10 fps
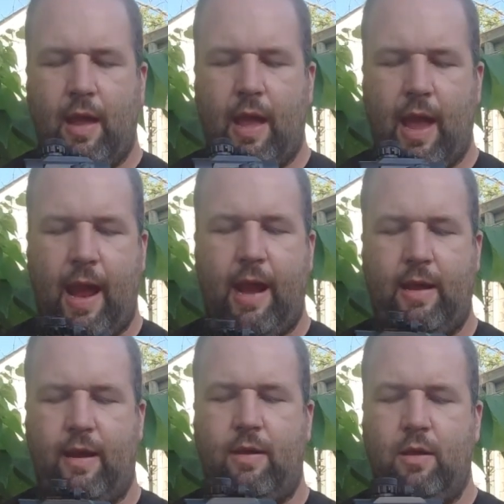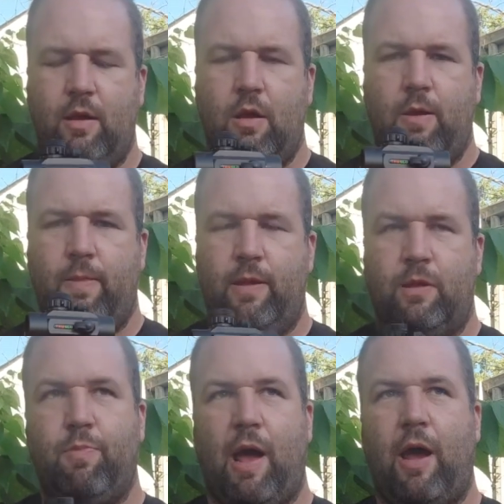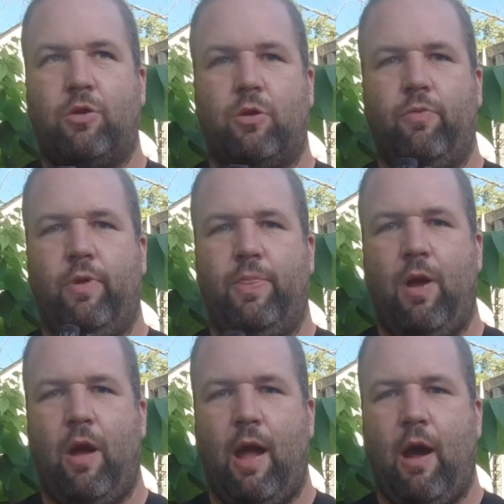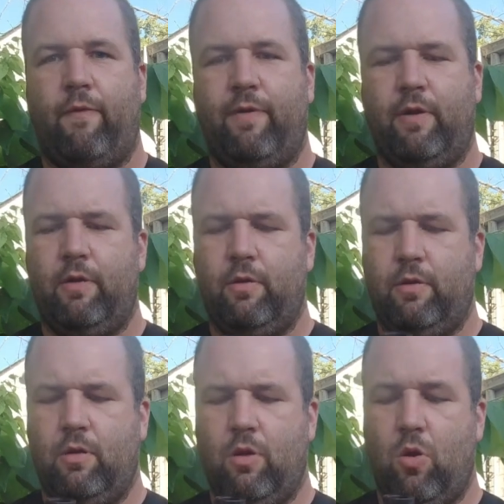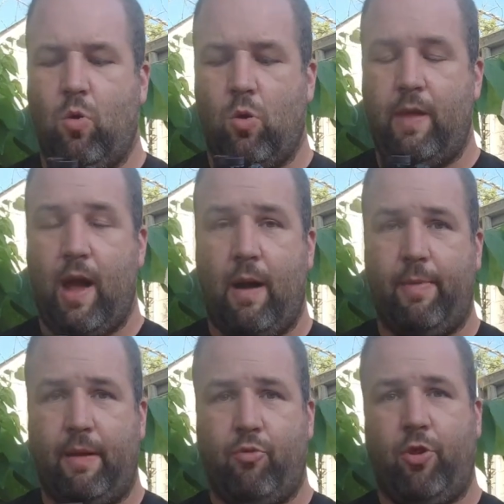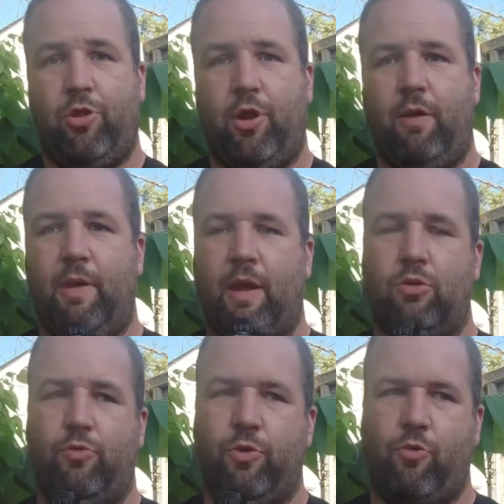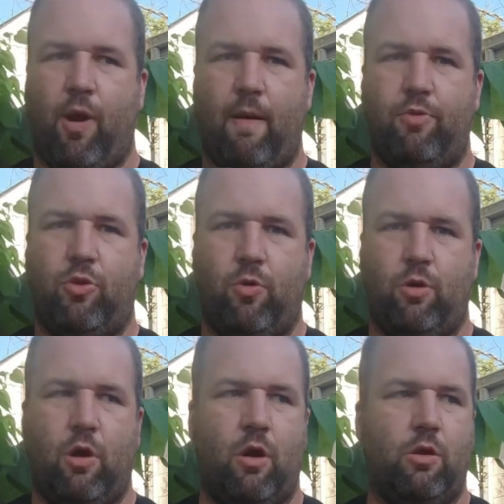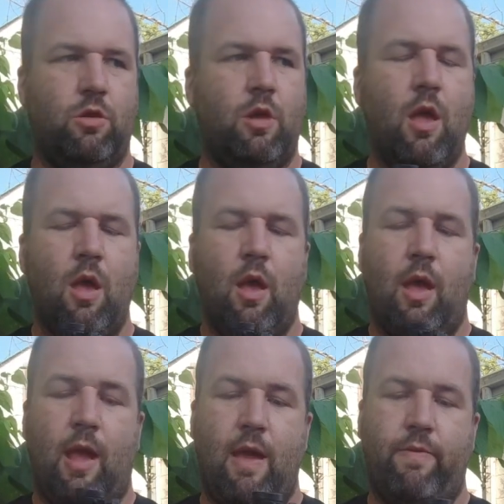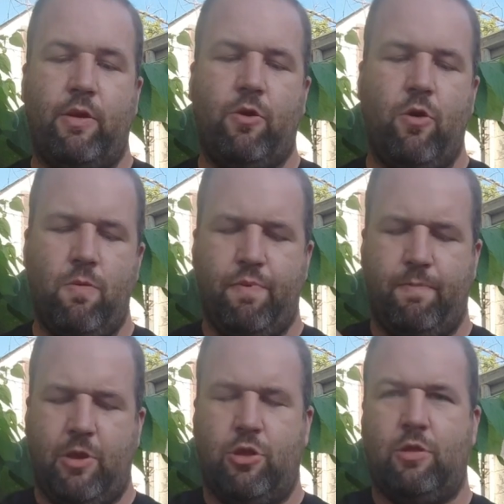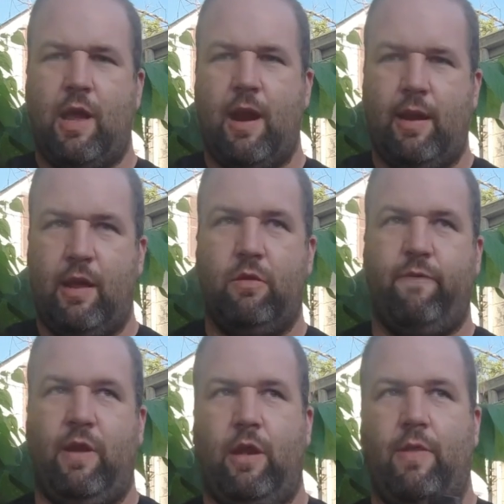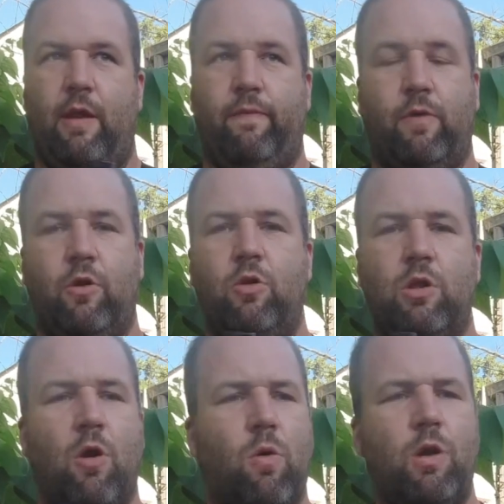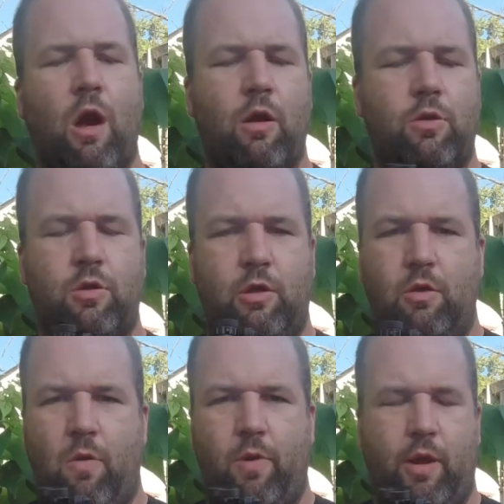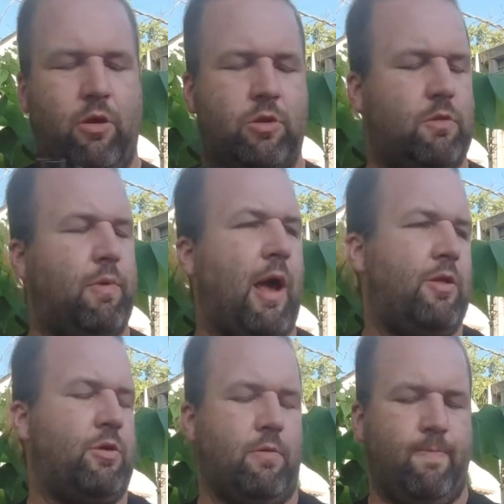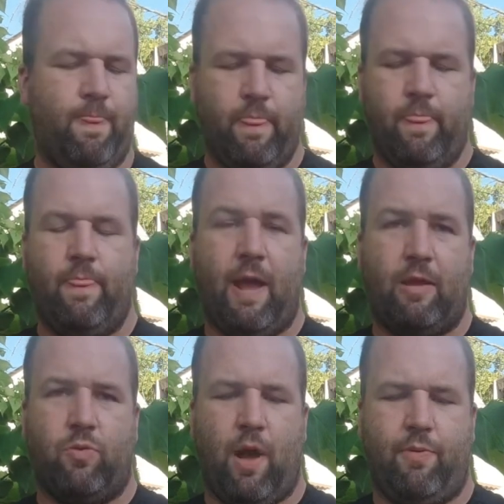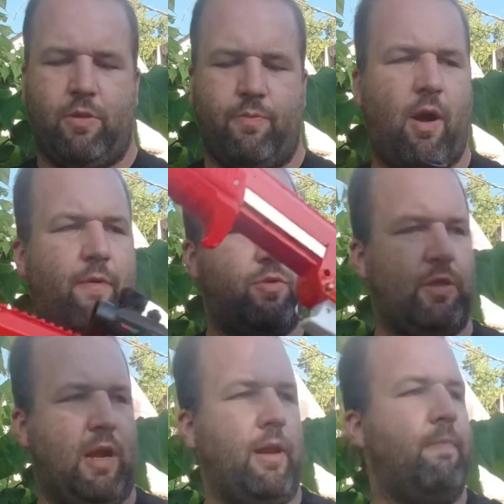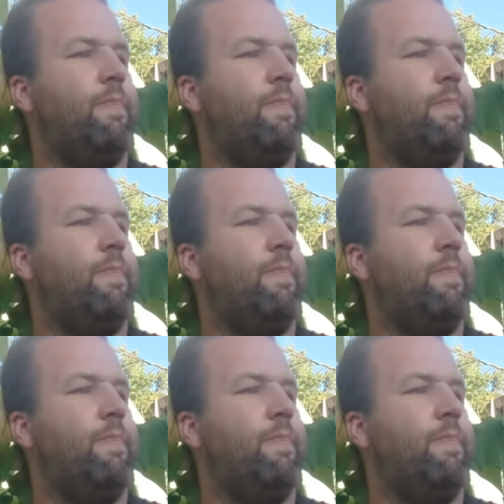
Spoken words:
hated this blaster with the Alpha or the Omni Breach in it, because it would grab short darts. Even Coop mentions that in his video, that if you're using old darts, you don't want to use this blaster. That's why I put the Prophecy in it.